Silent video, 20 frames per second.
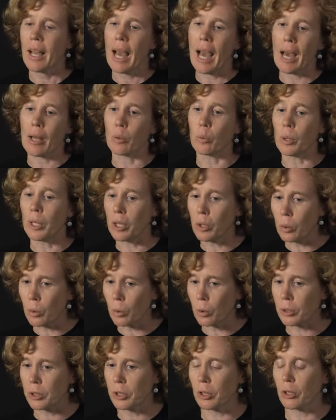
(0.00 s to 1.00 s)
How do we
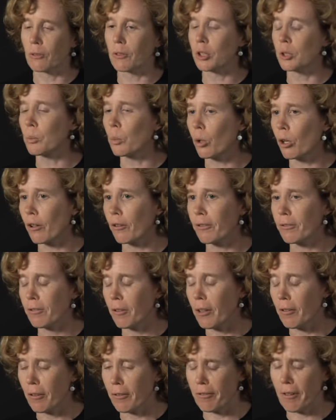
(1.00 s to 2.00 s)
cool servers more
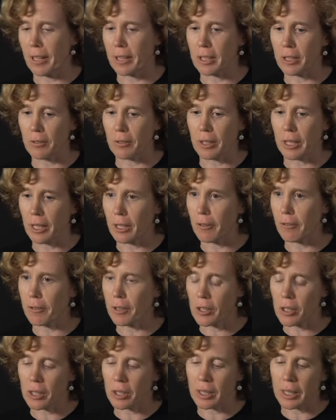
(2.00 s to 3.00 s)
effectively and
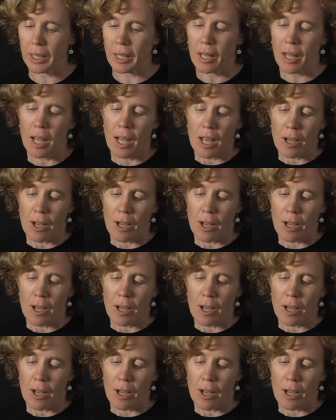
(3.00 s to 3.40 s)
efficiently?